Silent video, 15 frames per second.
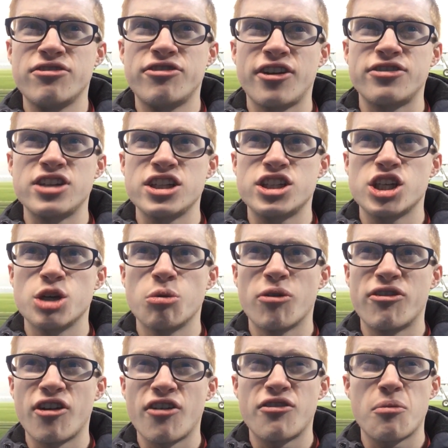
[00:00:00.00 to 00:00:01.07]
52
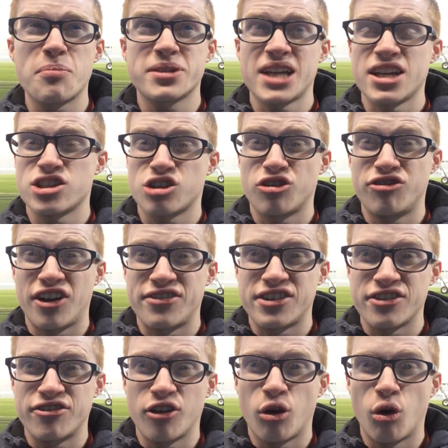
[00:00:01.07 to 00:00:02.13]
of a potential
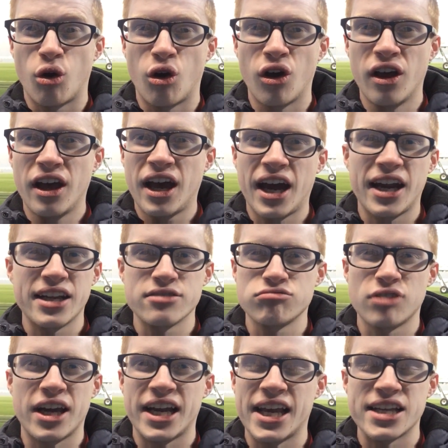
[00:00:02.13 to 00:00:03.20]
54, and it
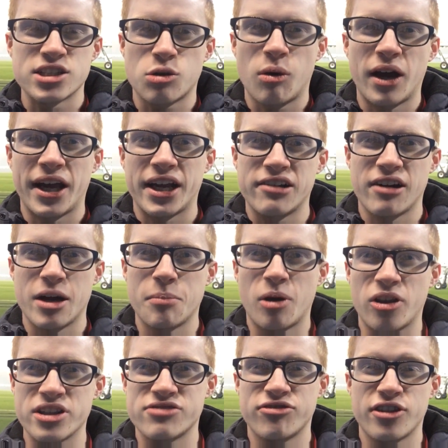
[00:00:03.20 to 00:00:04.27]
really is quite
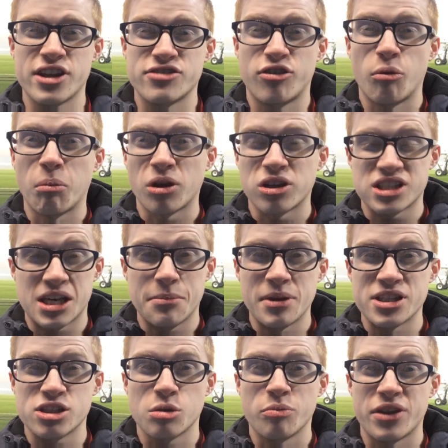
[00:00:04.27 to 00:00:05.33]
incredible. This football team
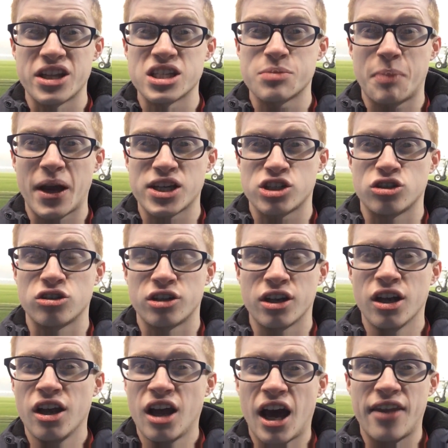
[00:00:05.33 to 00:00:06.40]
is something special,
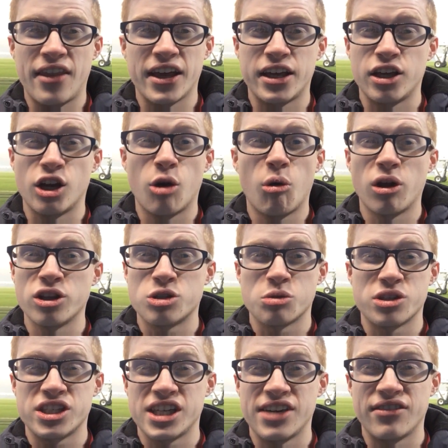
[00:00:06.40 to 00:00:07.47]
and they can go on to
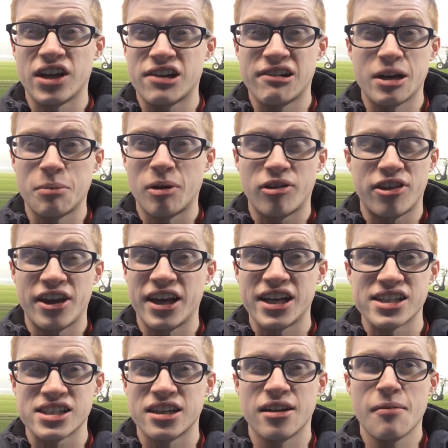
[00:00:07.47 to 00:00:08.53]
achieve incredible
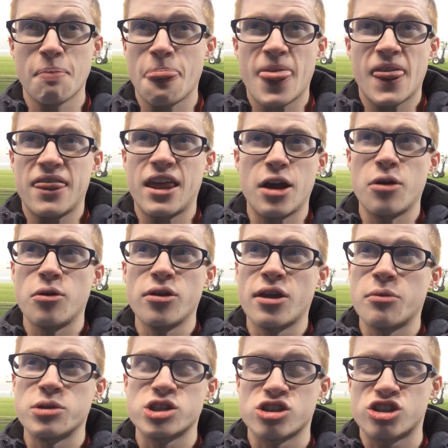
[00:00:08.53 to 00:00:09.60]
things, and they
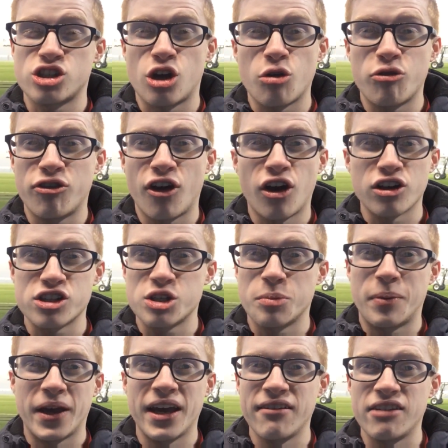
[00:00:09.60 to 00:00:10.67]
were just so far
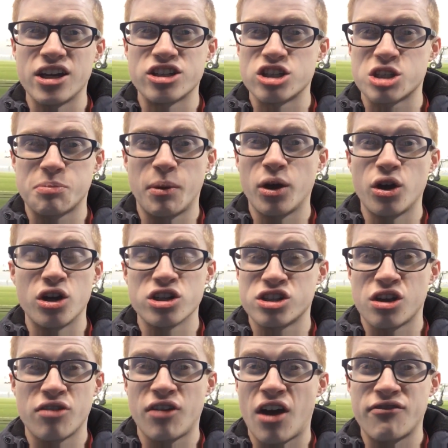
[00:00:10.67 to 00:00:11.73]
superior to Spurs,
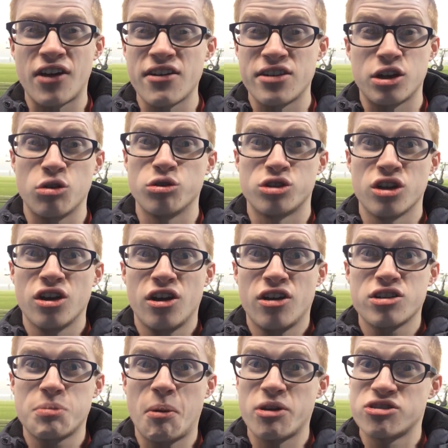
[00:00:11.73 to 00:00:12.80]
a very good
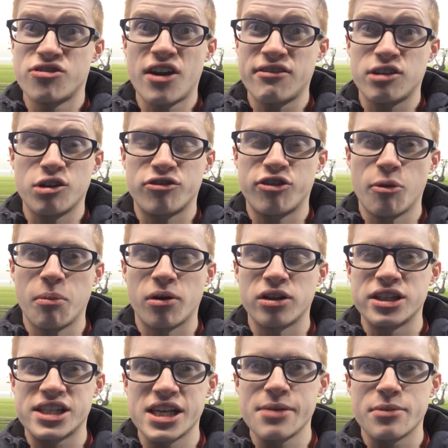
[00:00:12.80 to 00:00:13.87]

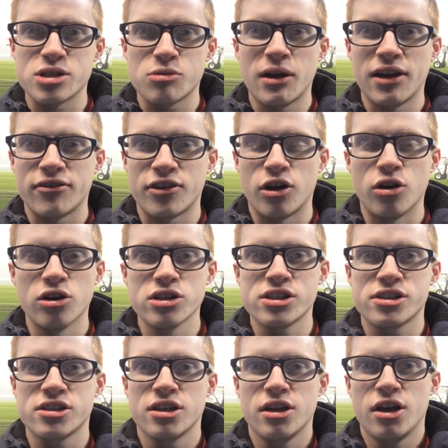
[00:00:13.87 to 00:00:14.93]
footballing team as well, of
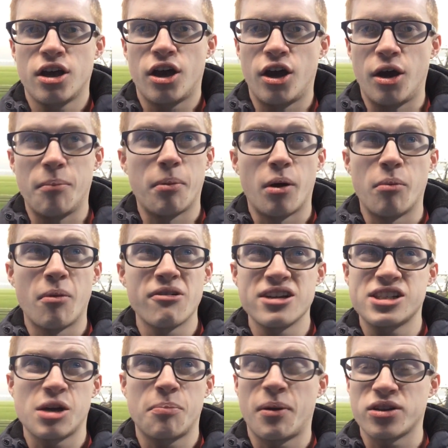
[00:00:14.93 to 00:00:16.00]
course. But
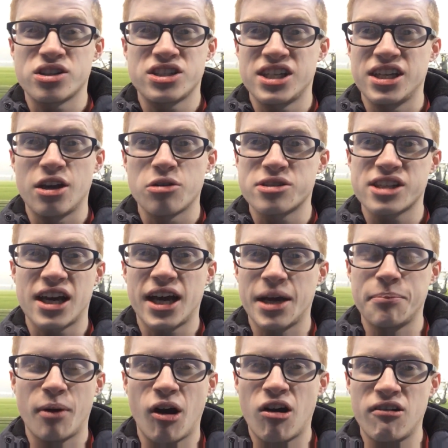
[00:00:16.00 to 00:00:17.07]
Mauricio Pochettino's
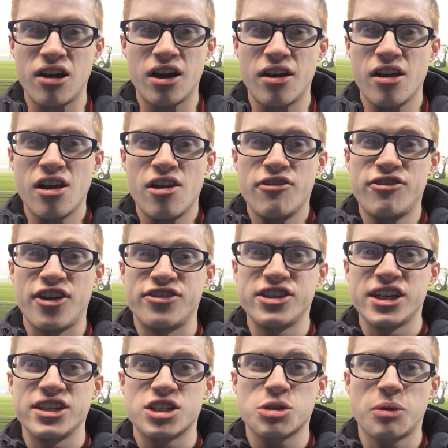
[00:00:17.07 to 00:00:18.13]
side, bar a
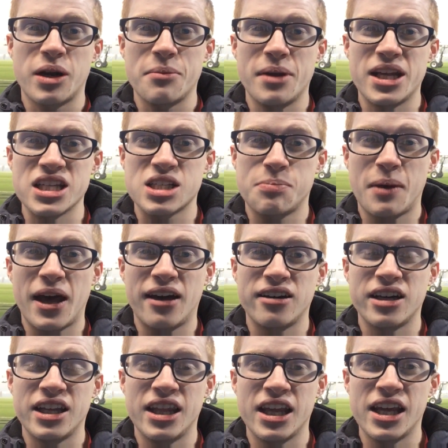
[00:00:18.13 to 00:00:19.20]
15 to 20 minute
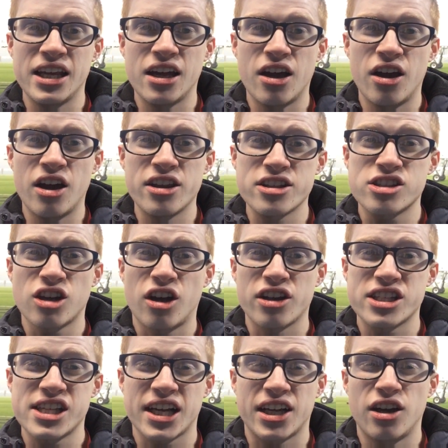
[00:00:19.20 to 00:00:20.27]
spell at the start of
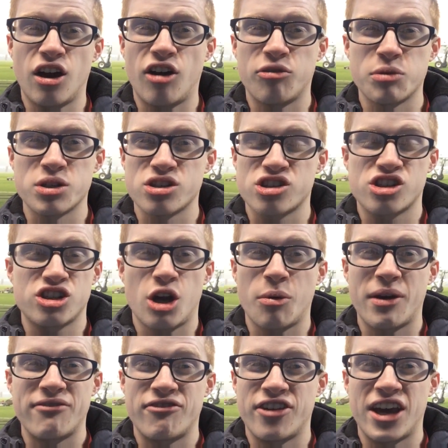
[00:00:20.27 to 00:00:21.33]
the second half, were just so
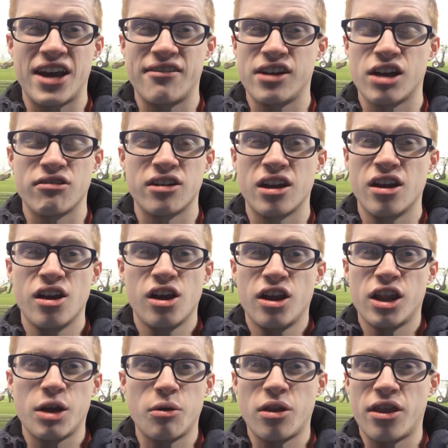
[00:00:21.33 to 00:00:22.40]
inferior, and
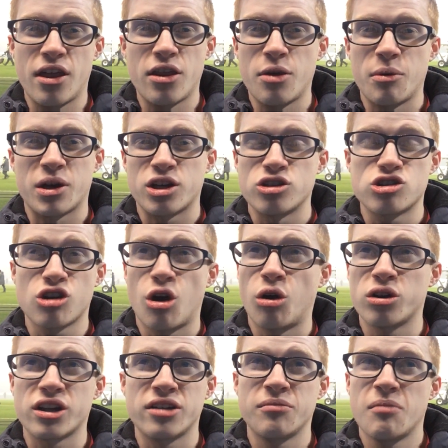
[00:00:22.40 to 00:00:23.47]
they were
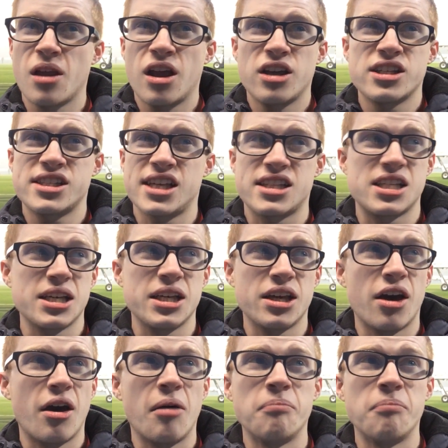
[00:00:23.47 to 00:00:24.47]
controlled, and City